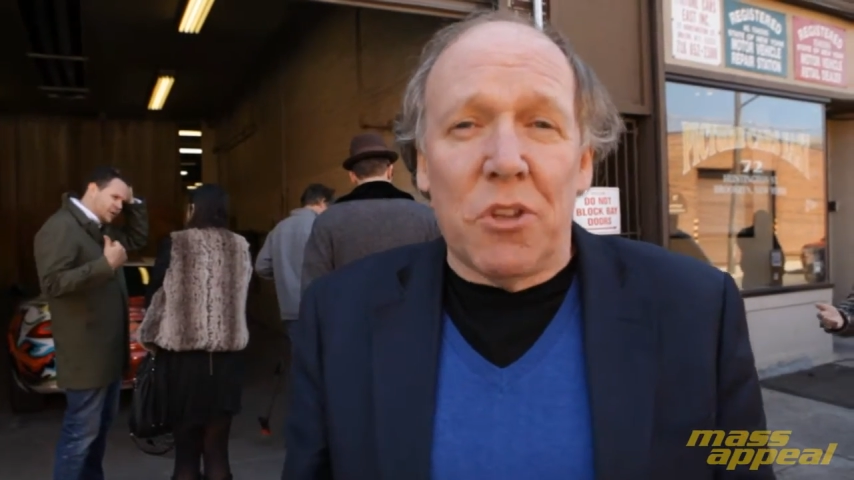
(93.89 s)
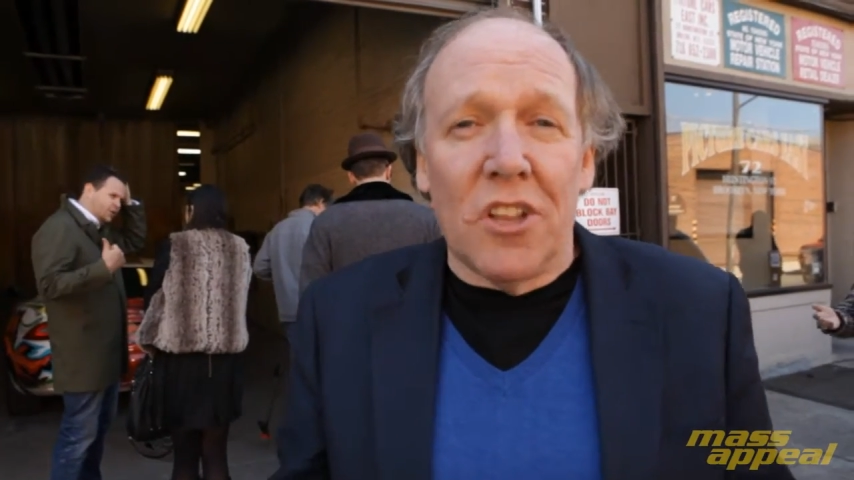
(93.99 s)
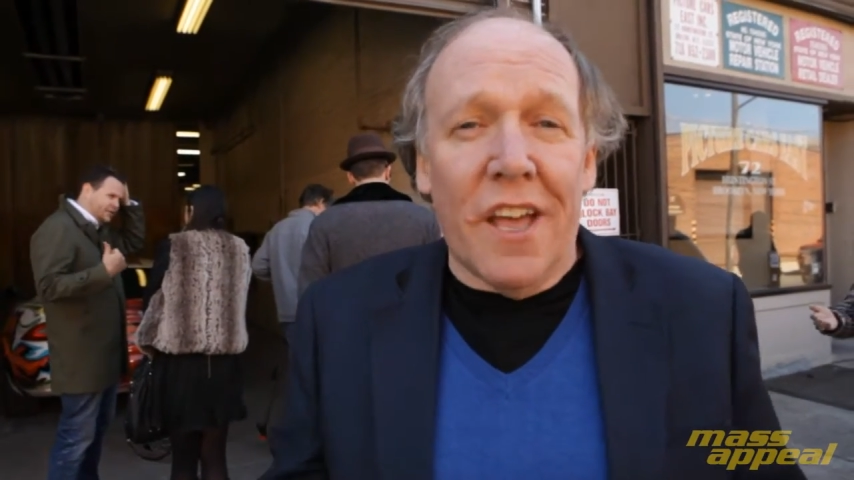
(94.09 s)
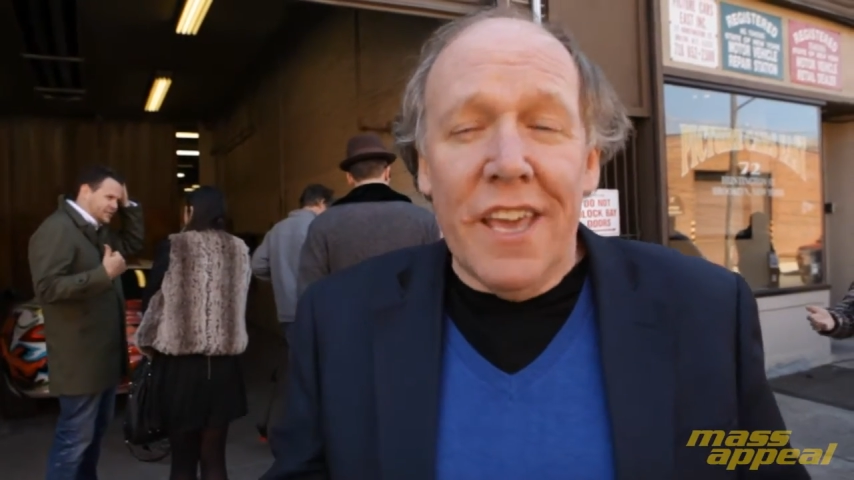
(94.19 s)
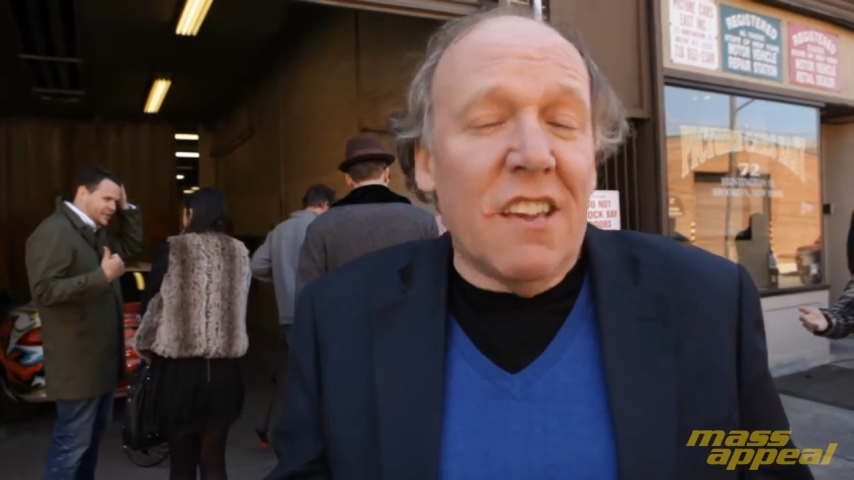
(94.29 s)

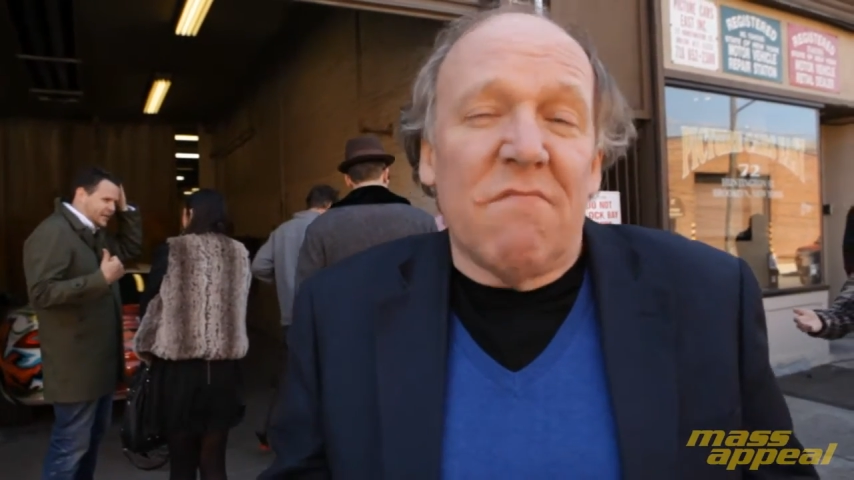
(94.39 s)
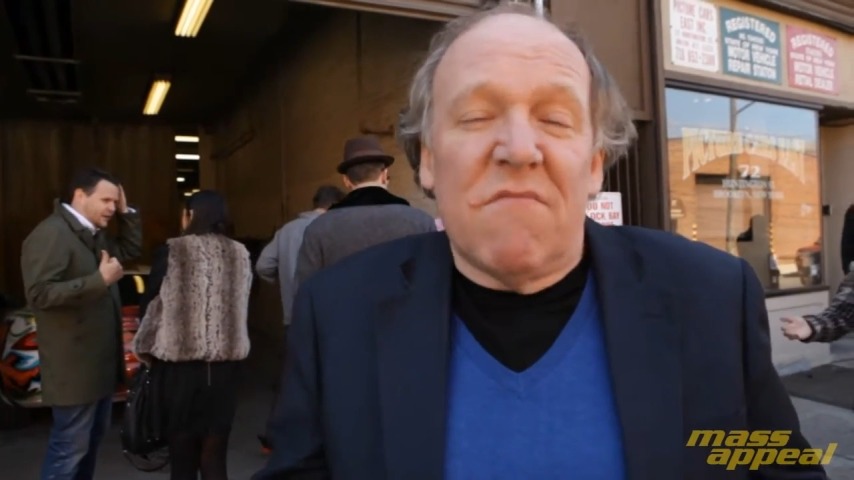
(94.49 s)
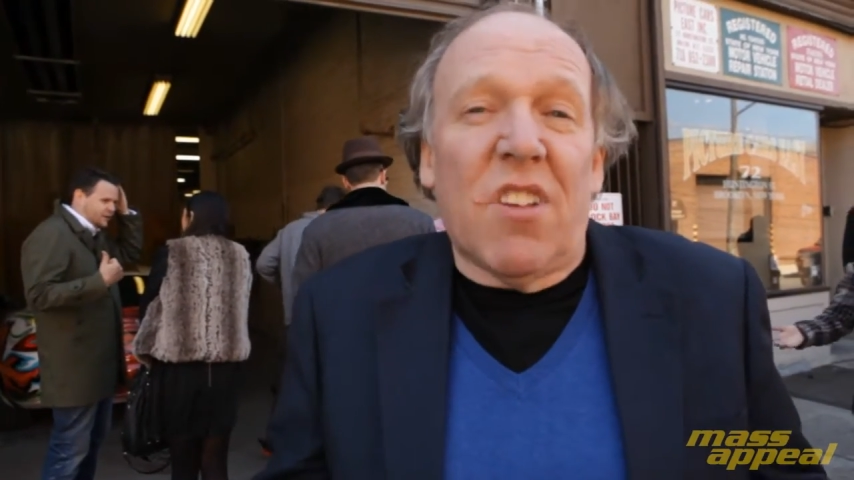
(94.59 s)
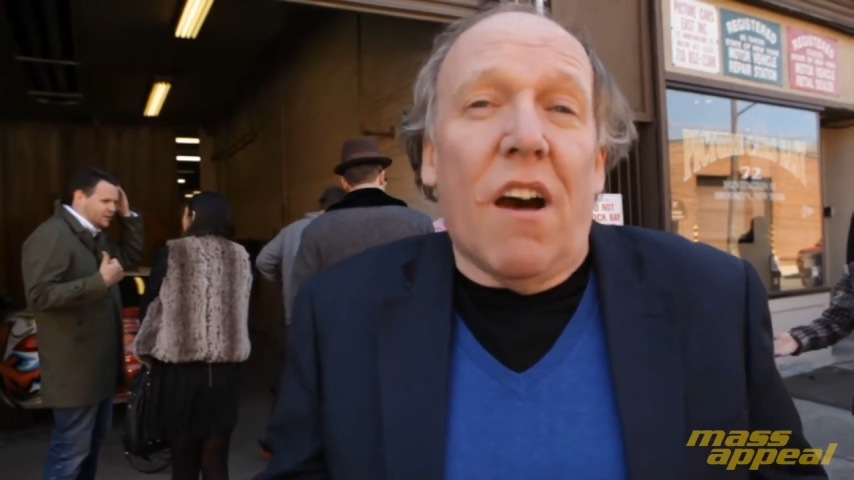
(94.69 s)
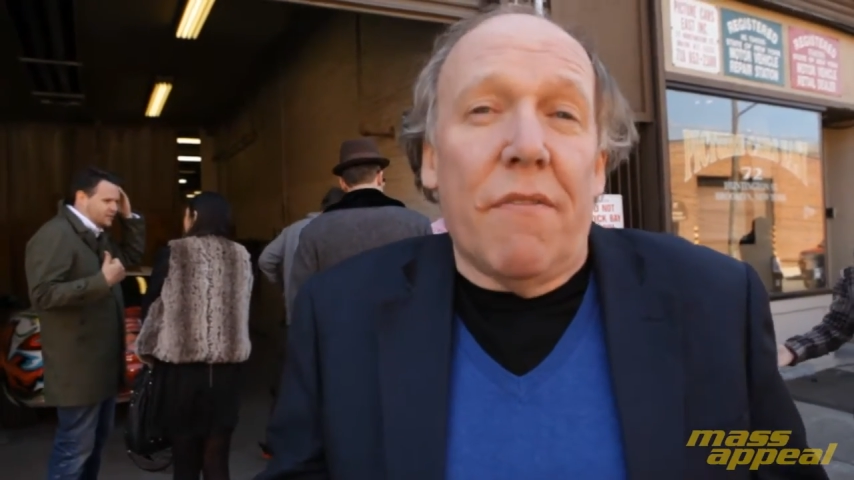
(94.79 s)
don't like it,
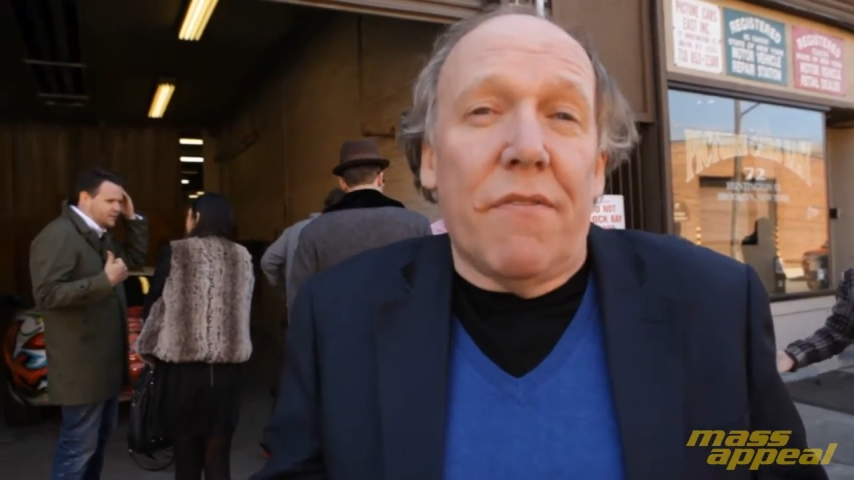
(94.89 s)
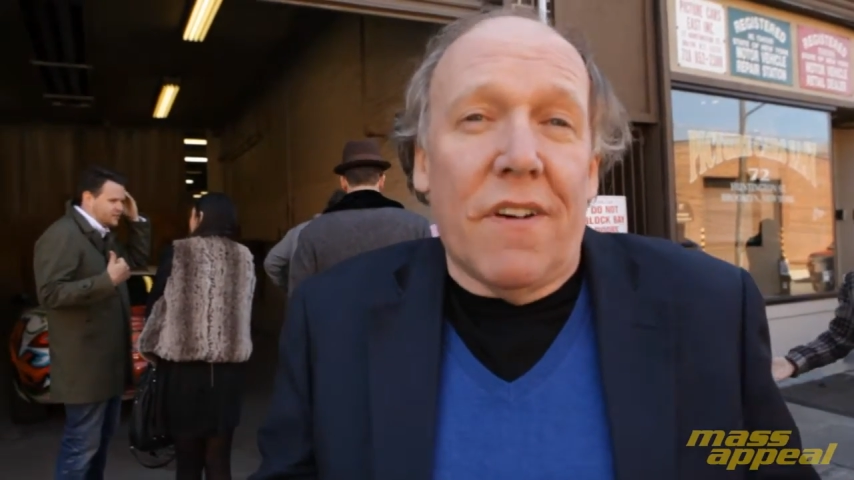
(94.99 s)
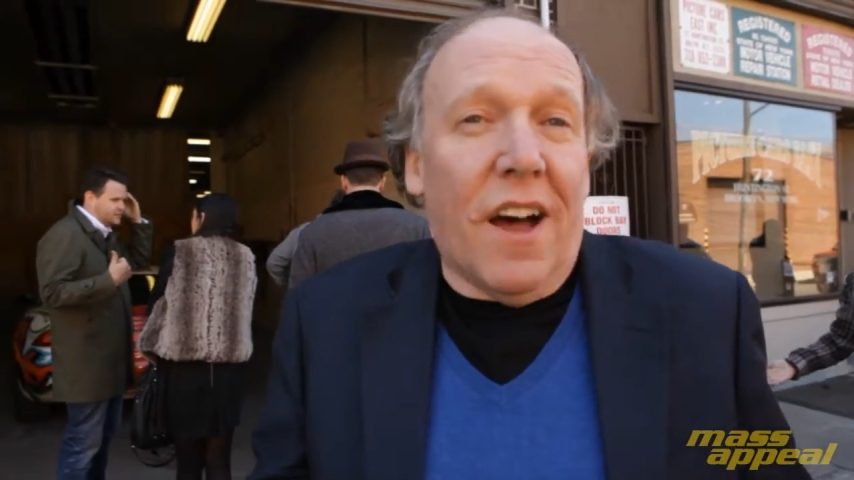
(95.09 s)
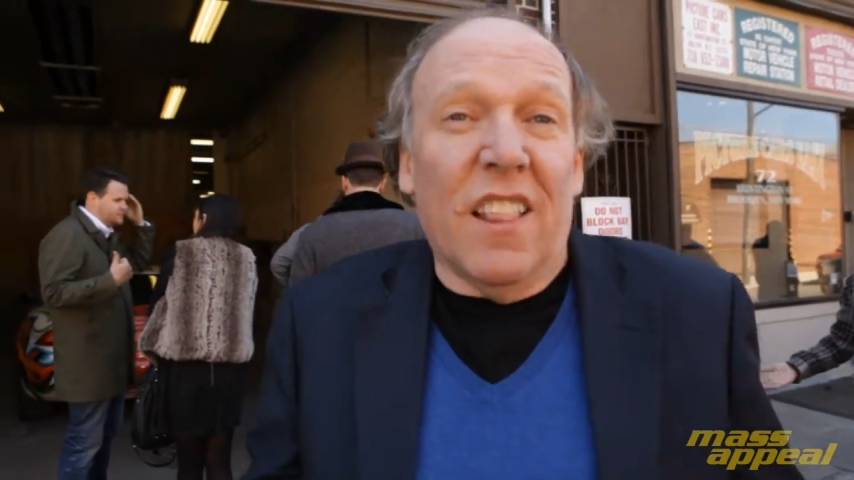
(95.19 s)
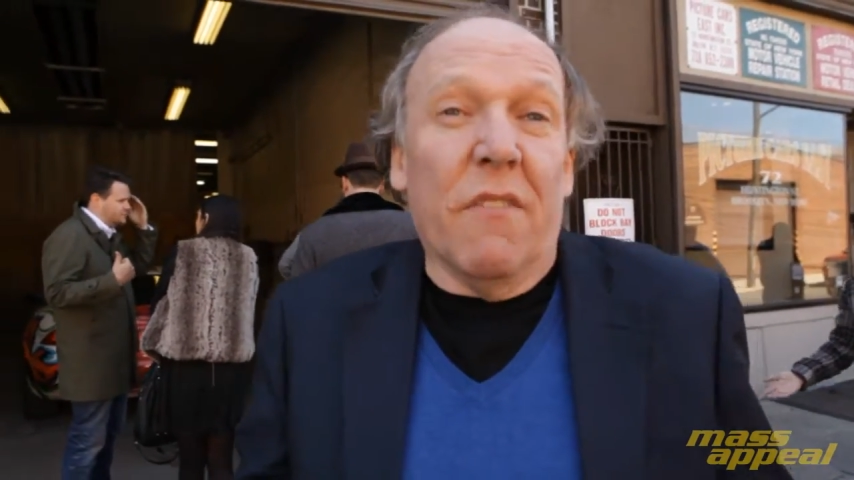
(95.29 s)
tough.
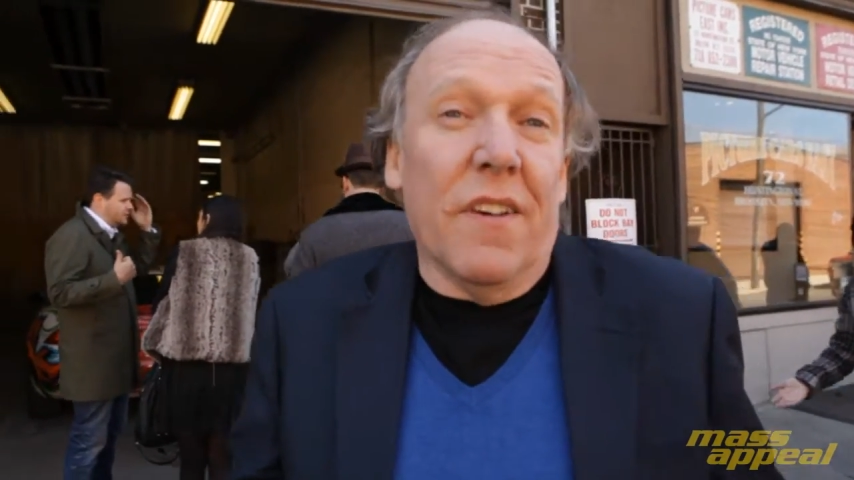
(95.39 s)
I love